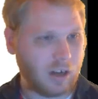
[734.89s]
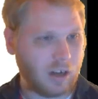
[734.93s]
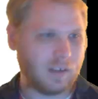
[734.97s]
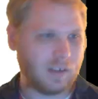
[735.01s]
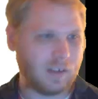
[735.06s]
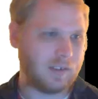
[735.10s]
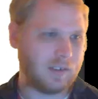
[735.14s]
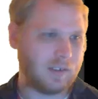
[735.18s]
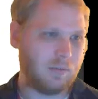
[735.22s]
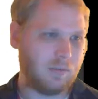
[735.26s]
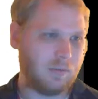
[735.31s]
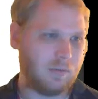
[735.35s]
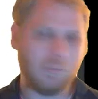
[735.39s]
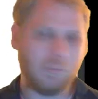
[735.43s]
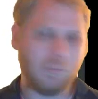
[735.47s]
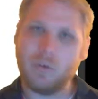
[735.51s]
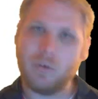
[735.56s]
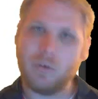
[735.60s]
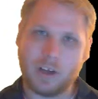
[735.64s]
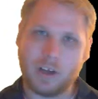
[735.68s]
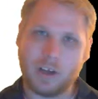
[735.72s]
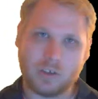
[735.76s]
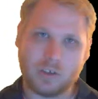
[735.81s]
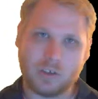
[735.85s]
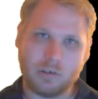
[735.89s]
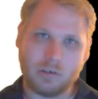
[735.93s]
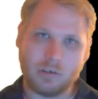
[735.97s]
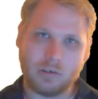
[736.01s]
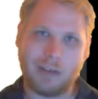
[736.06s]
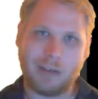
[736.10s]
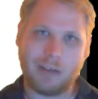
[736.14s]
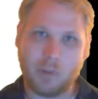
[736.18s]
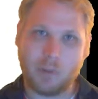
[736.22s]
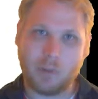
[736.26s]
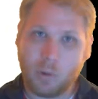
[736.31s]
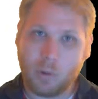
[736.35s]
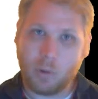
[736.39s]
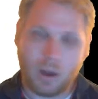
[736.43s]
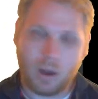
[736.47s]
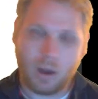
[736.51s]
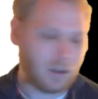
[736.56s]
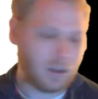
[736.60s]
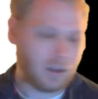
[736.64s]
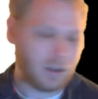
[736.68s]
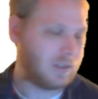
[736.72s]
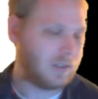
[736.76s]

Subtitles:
It's this professional graphical quality.